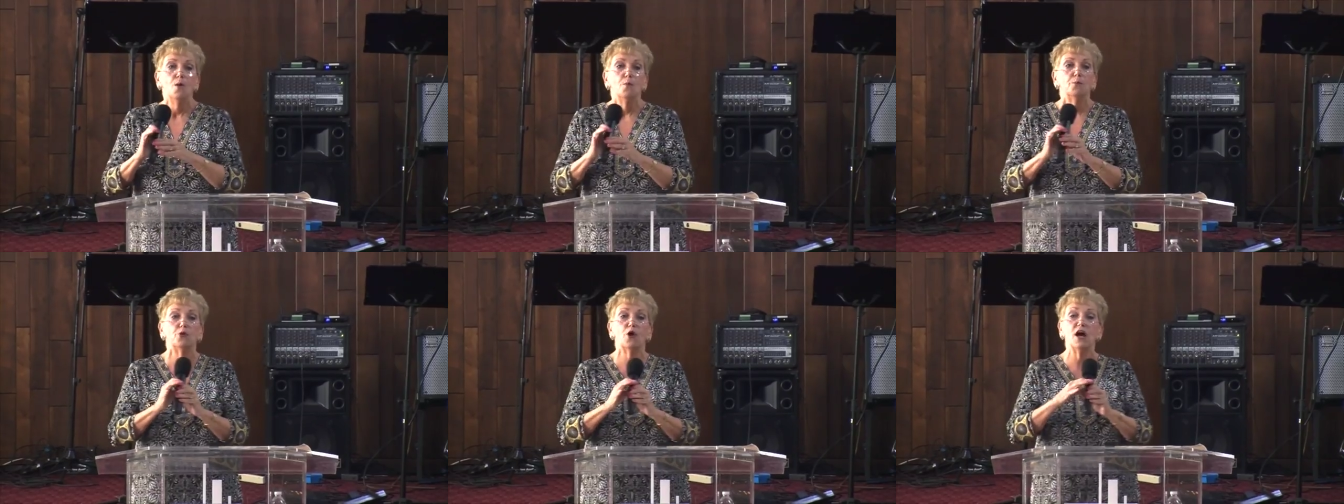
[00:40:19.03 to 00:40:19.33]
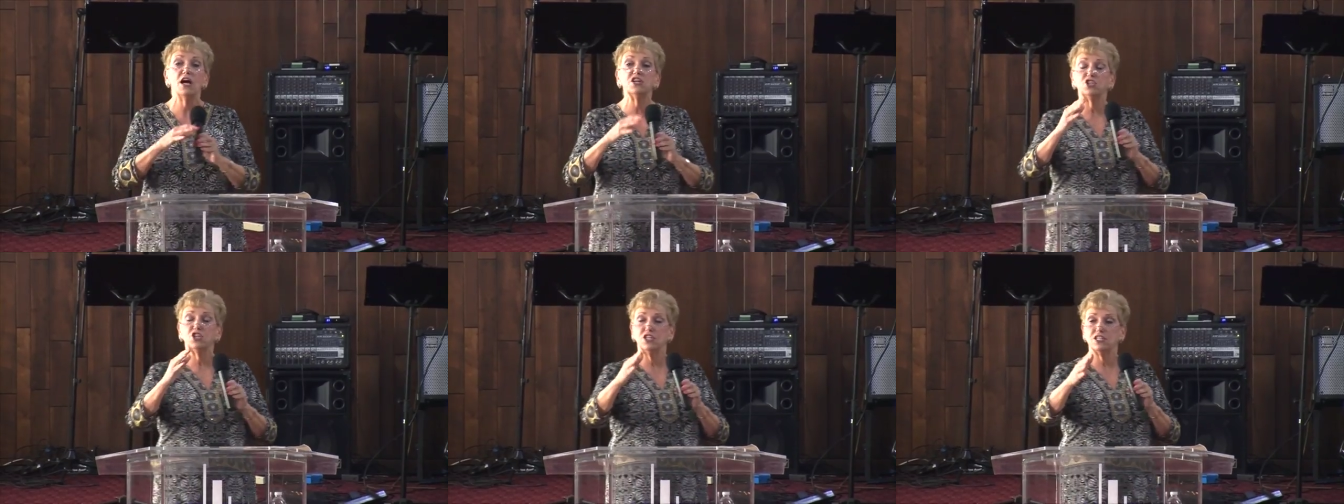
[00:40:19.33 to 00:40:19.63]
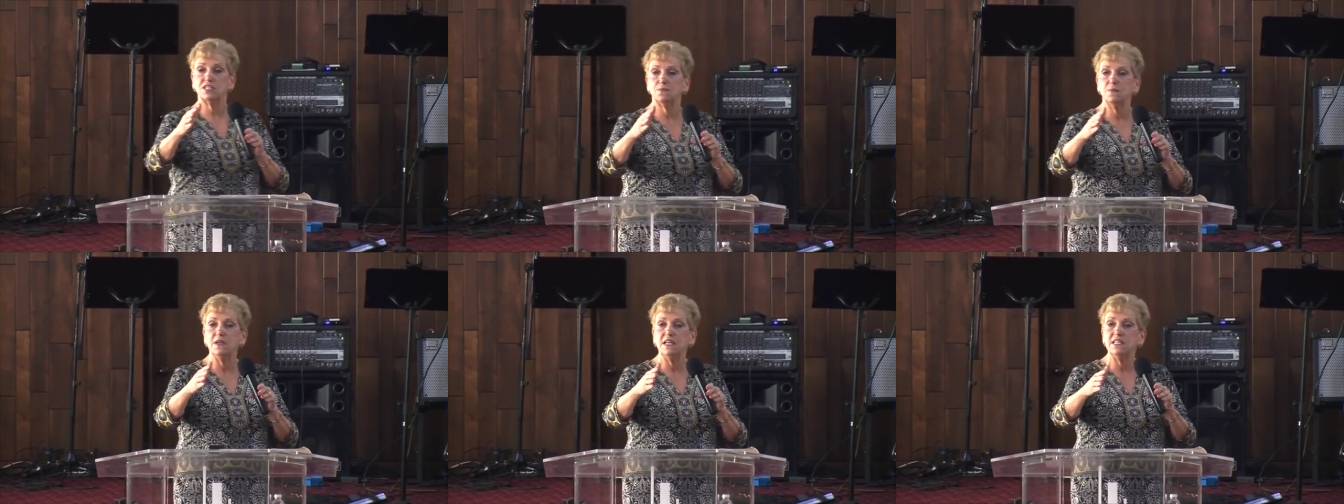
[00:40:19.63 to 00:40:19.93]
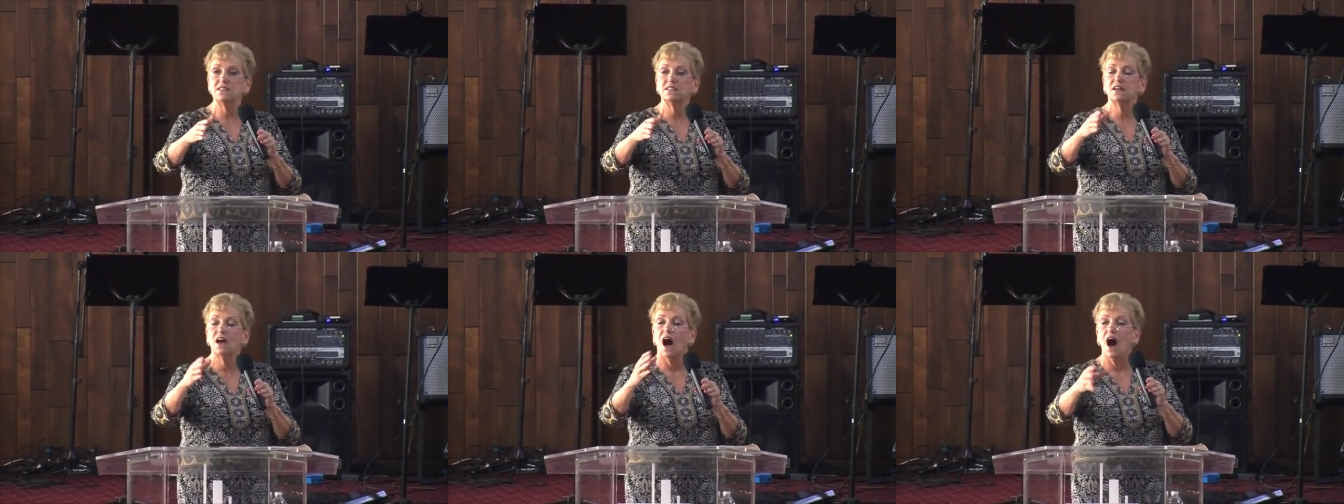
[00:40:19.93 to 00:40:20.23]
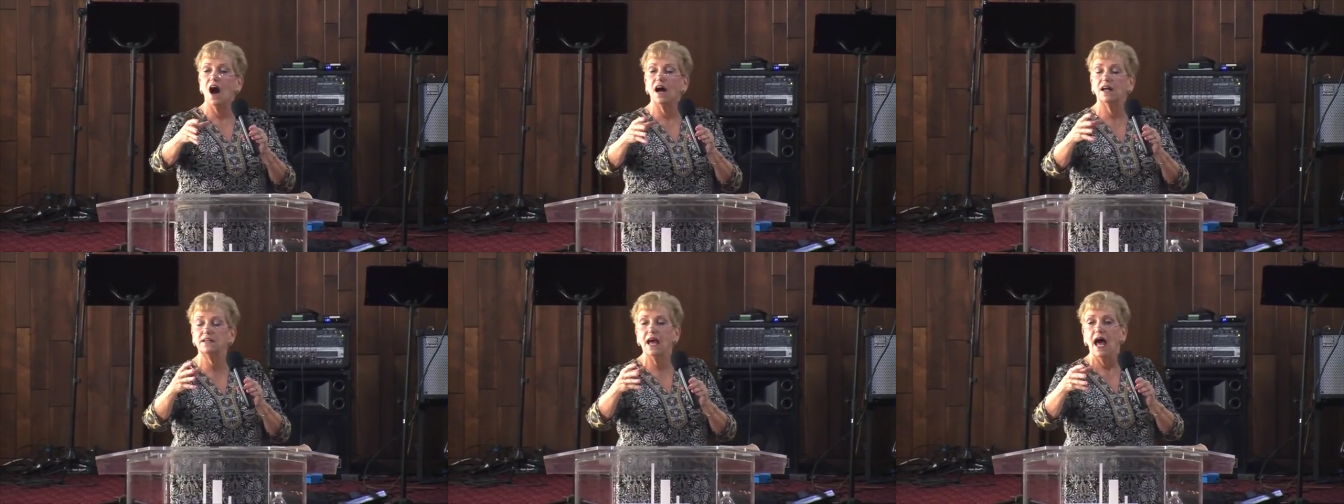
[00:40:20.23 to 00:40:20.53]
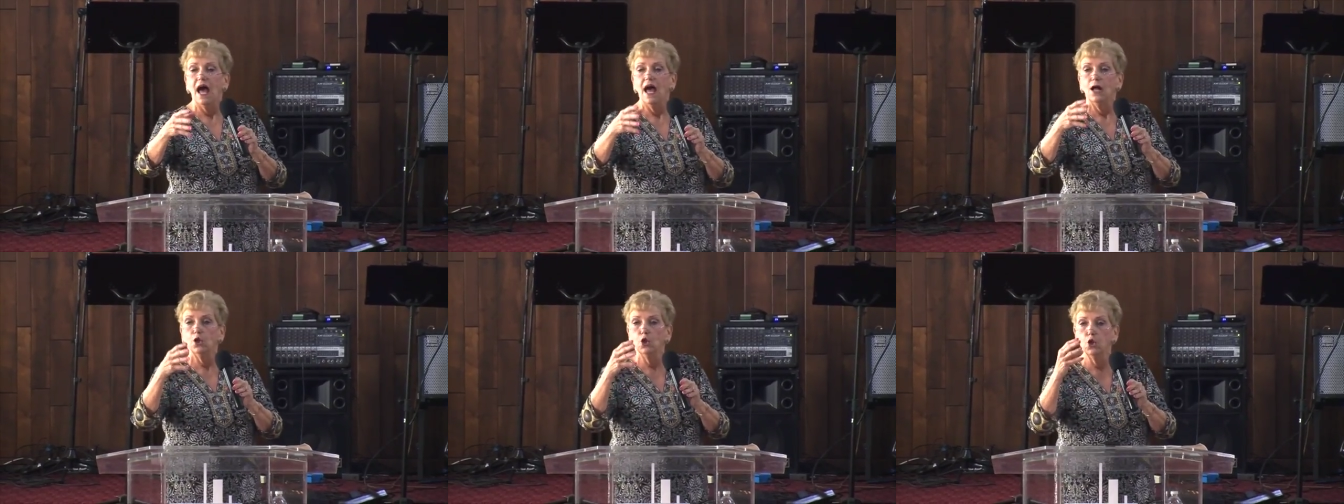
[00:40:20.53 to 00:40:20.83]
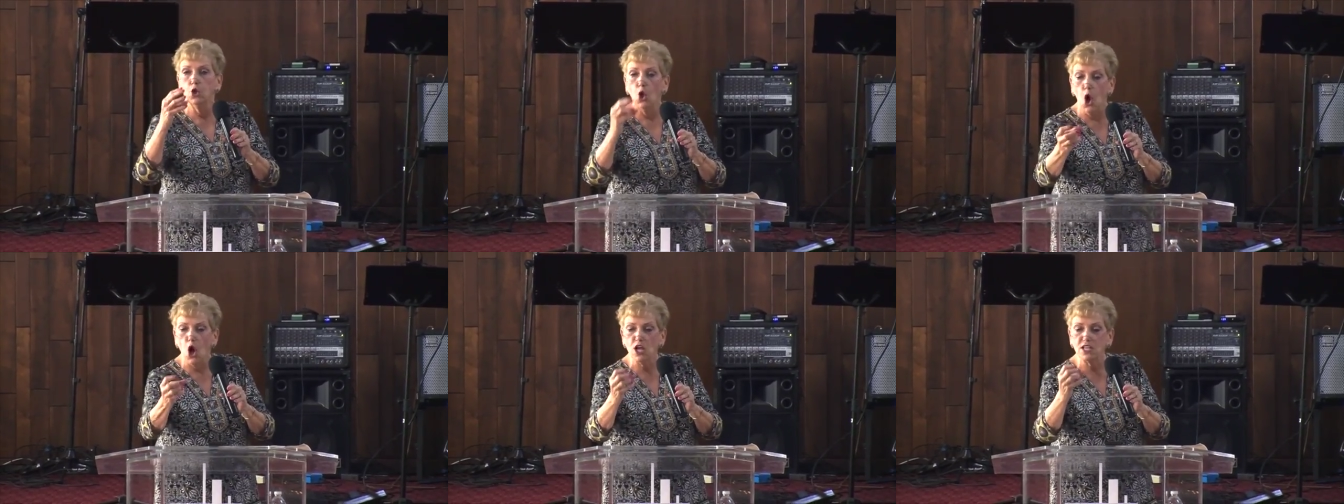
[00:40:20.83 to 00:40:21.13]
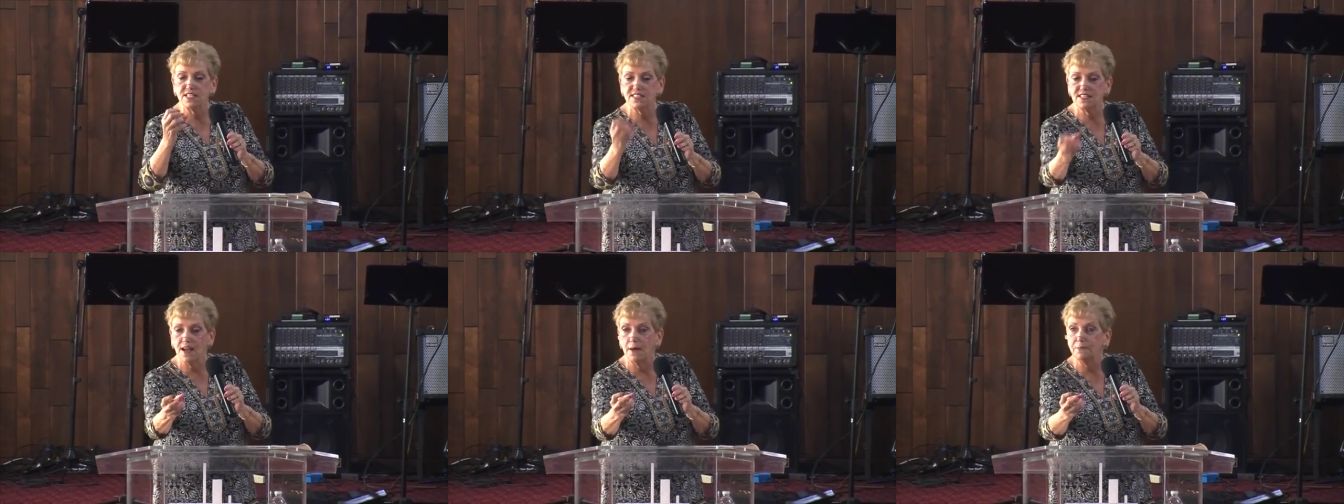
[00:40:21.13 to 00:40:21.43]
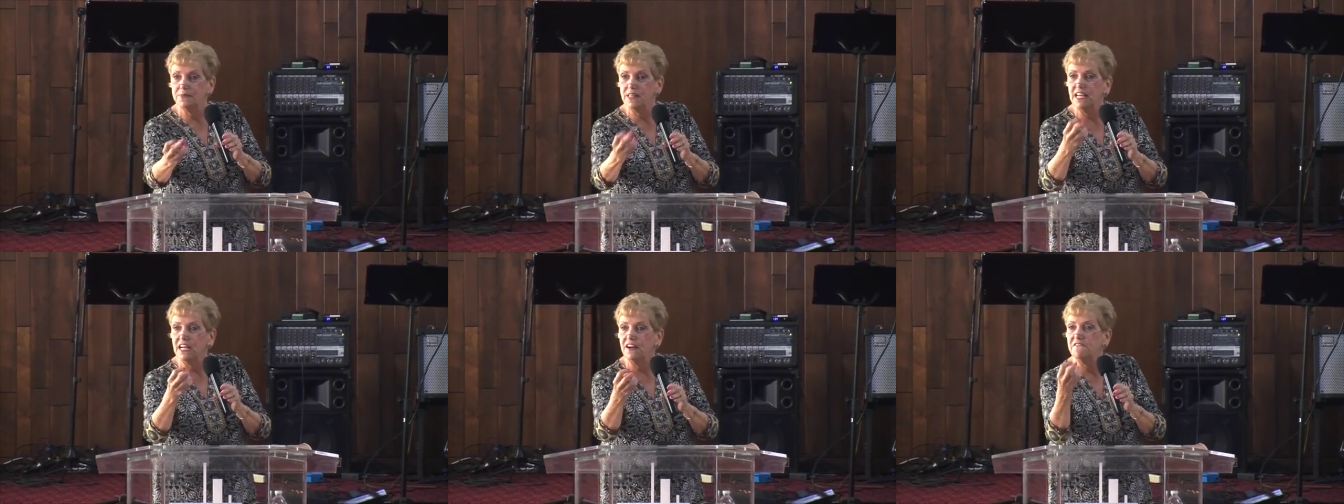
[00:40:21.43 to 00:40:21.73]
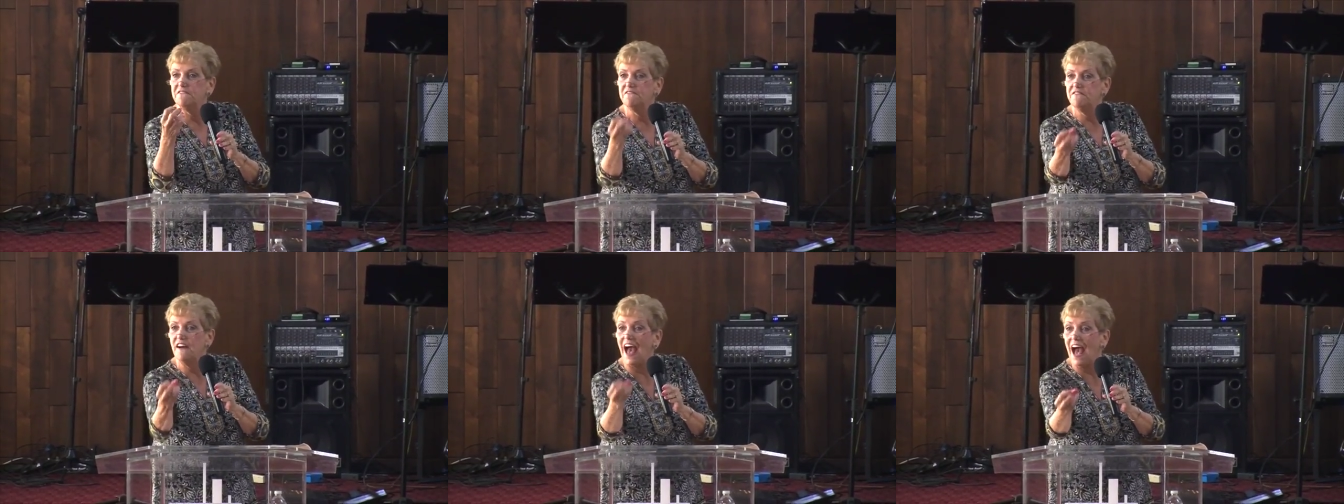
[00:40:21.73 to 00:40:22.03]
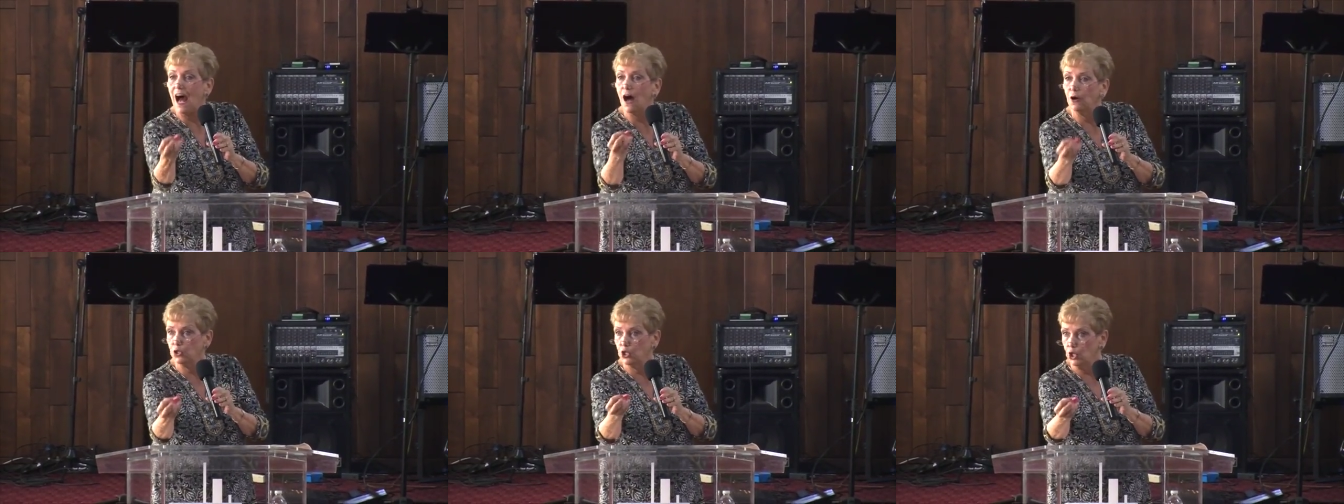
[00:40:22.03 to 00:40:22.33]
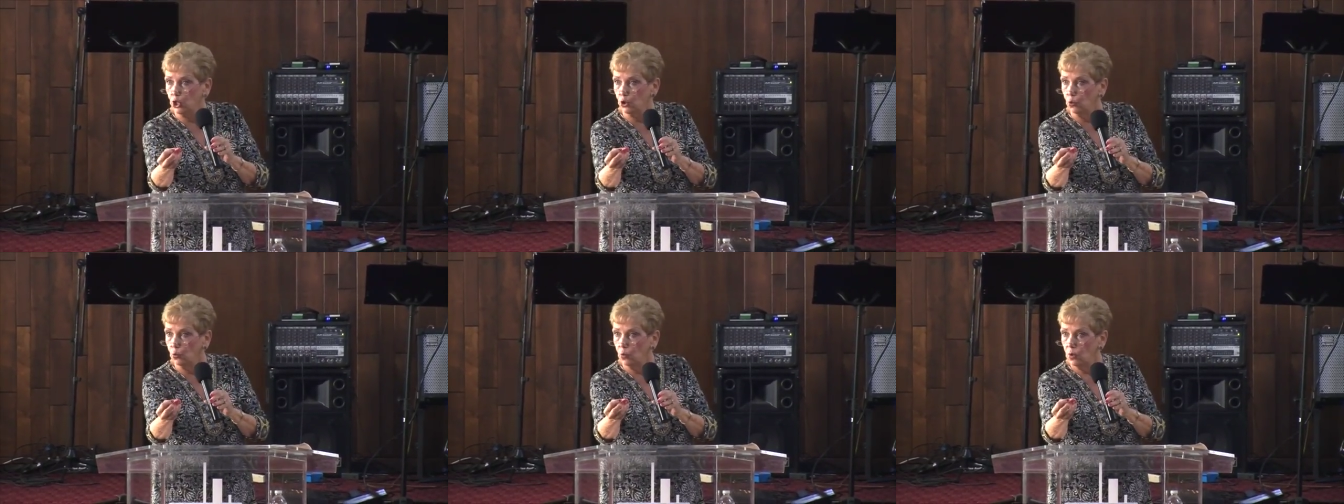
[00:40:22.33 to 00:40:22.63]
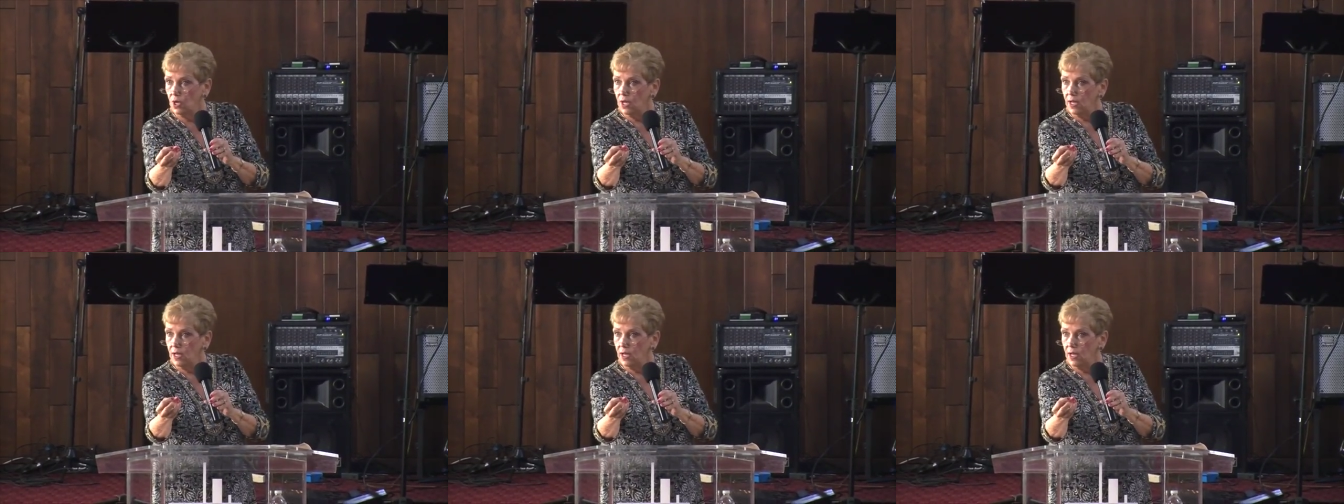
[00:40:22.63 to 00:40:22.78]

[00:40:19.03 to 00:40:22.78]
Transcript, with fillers: Precious means God lost something of value.